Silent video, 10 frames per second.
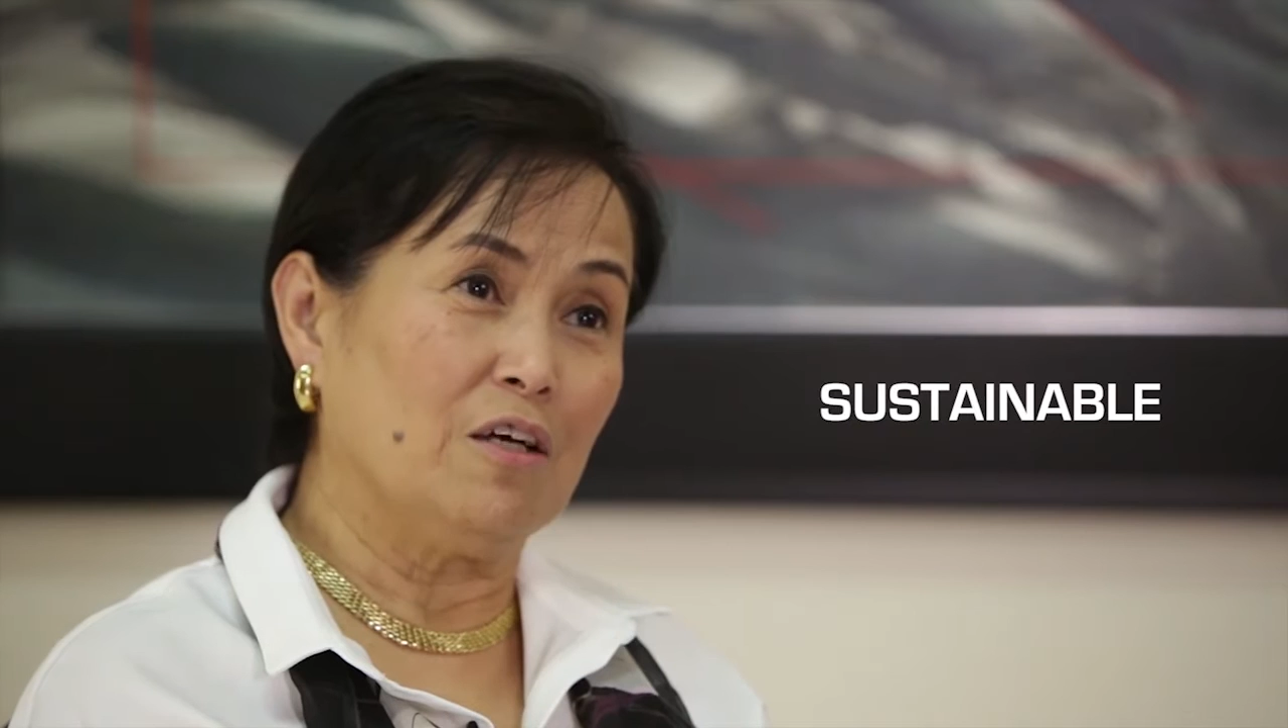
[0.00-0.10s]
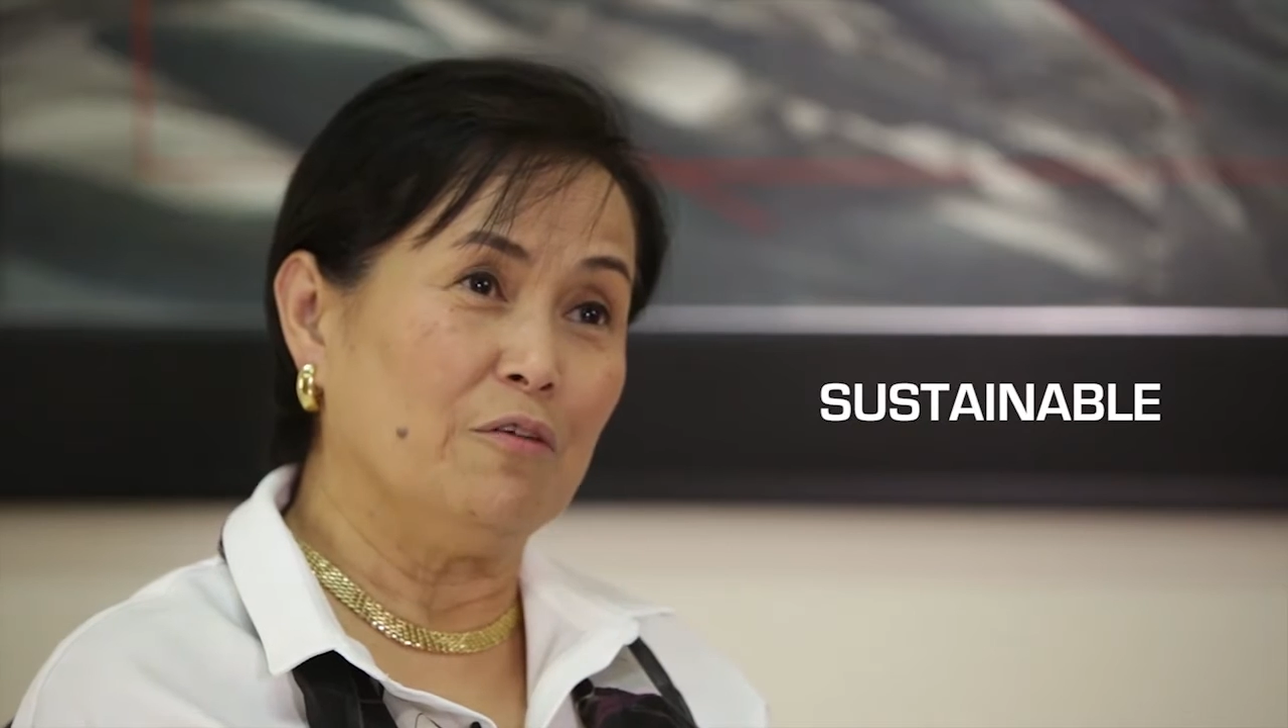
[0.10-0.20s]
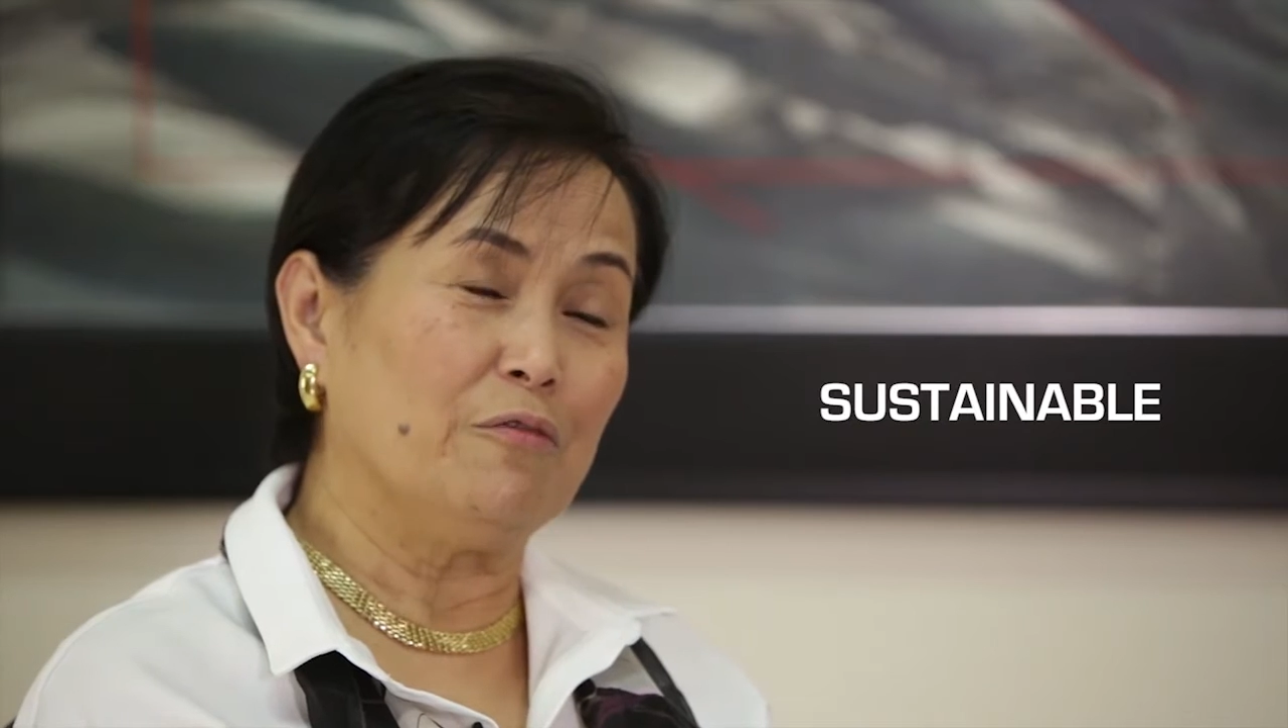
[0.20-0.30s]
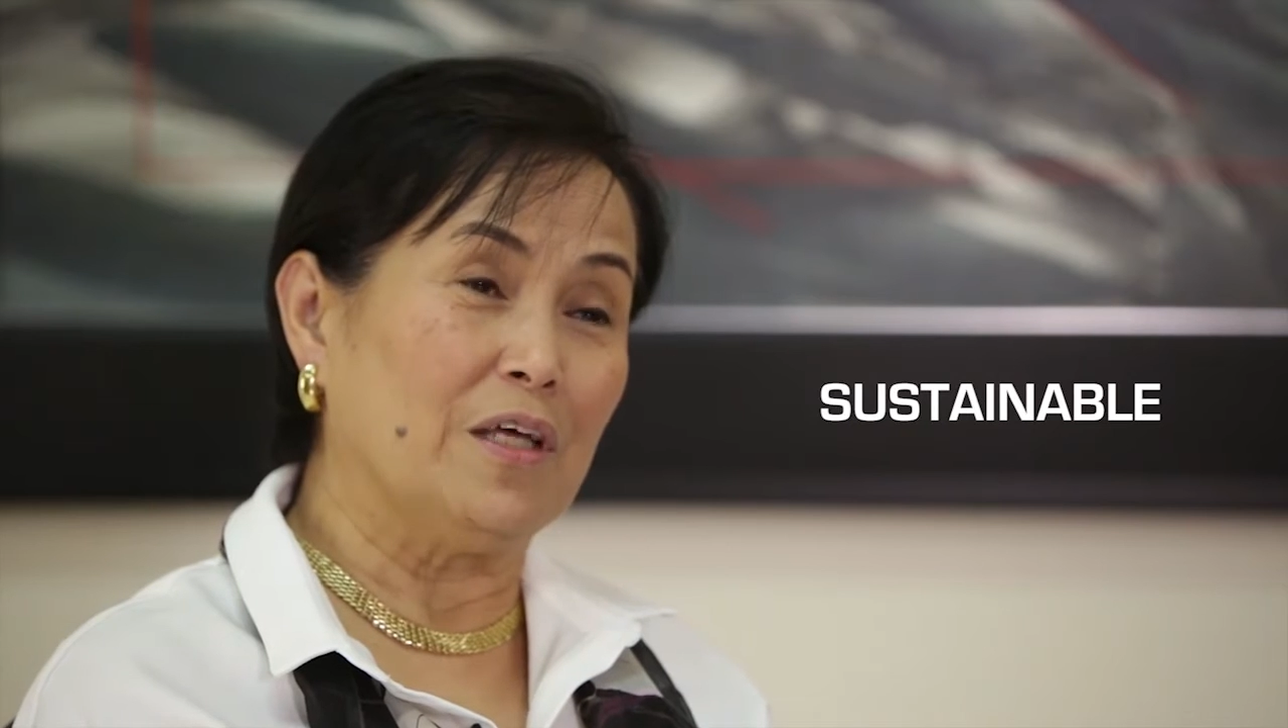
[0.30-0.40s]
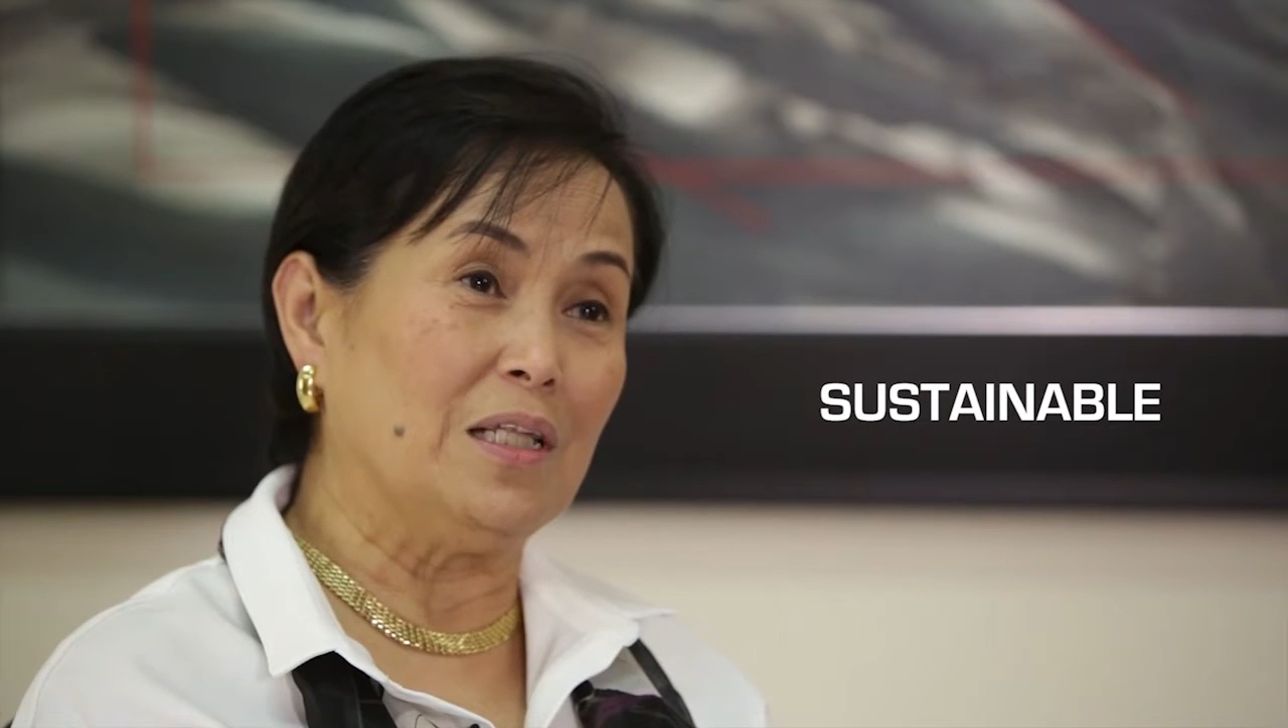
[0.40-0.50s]

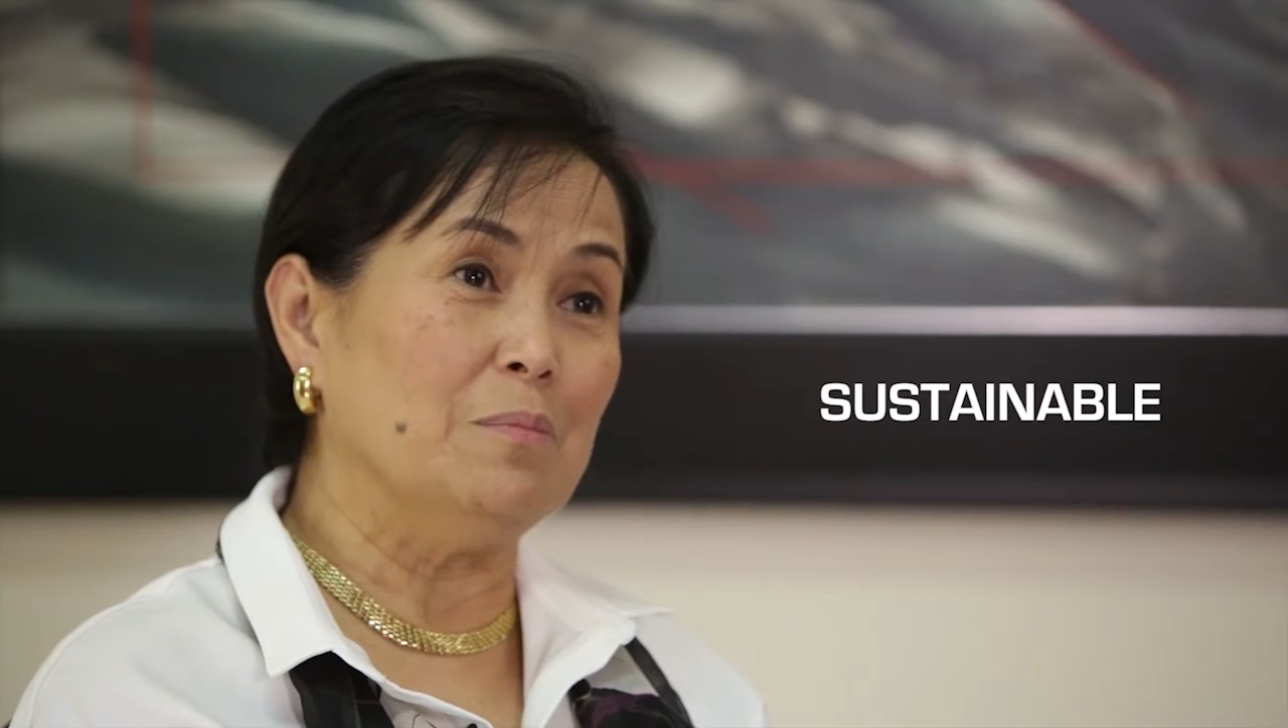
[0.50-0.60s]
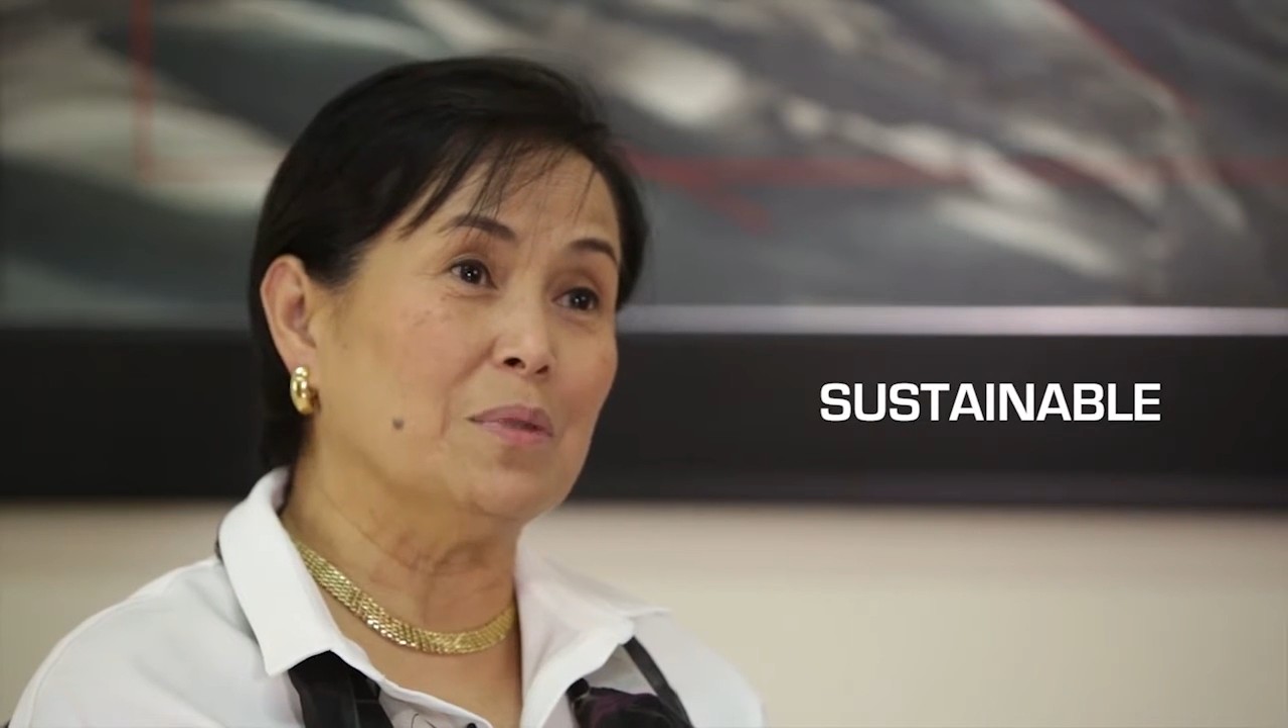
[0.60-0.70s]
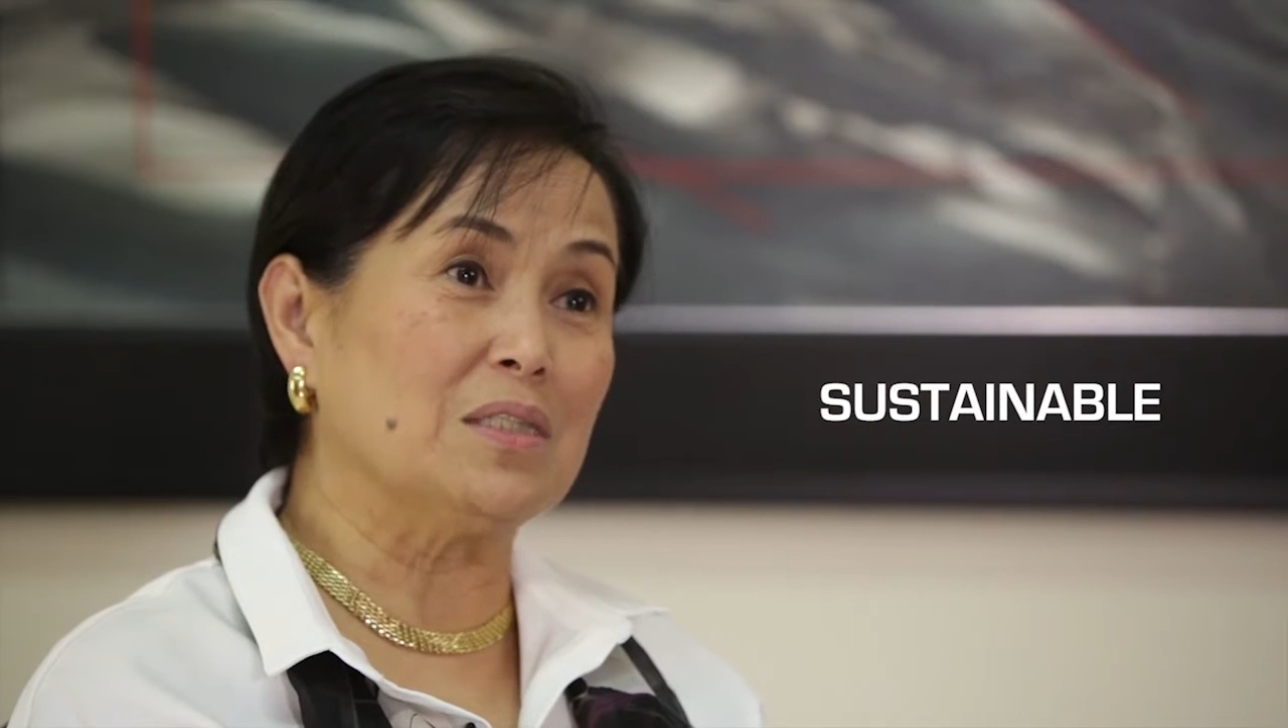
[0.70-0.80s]
eco-friendly